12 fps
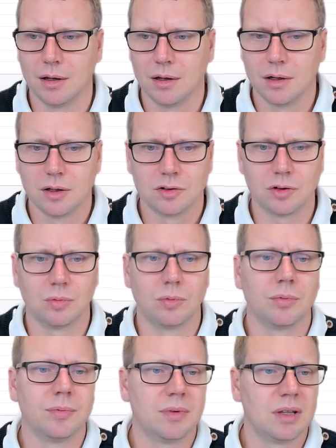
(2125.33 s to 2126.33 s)
So
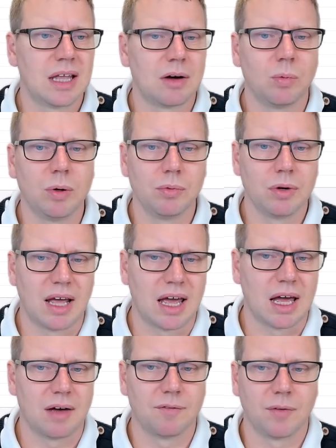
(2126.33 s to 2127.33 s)
now we would
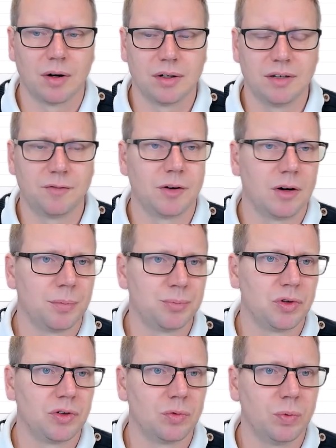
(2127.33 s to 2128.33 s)
have different
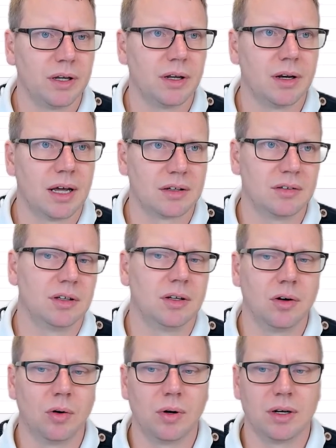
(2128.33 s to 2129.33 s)
options. We can actually
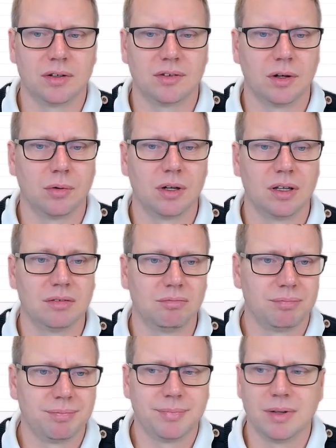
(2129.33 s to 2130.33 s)
go in and say, okay,
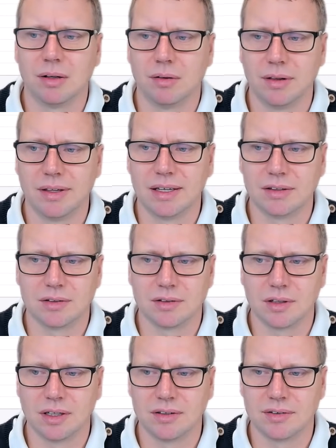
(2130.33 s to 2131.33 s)
let's
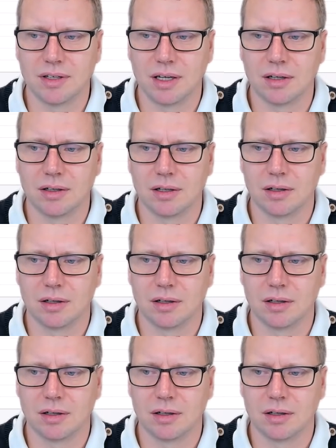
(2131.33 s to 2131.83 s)
instead